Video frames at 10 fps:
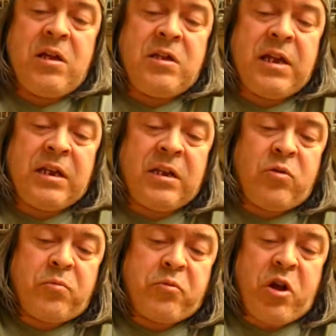take a
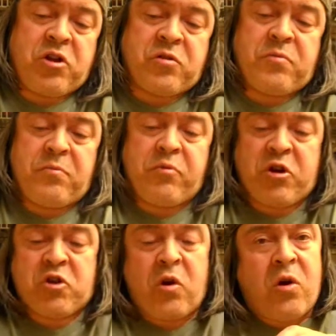little brush,
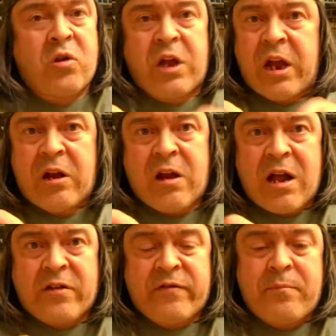brush all the hair
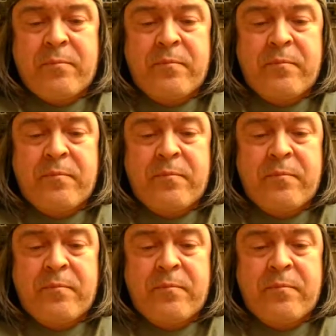out of them.